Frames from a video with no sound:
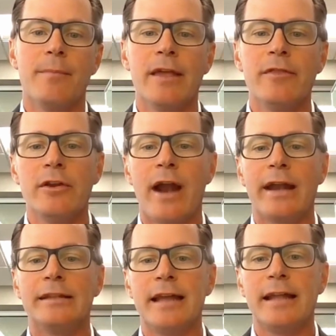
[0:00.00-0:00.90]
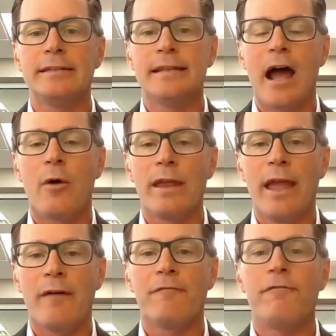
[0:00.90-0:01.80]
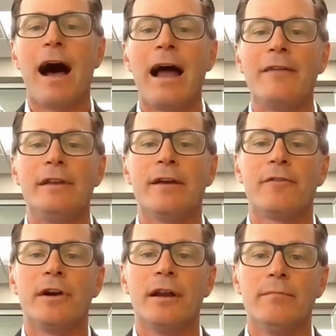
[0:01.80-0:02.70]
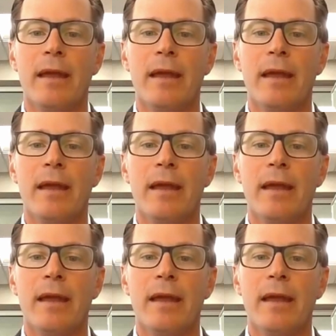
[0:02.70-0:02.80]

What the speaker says: In the United States now, we have 5 different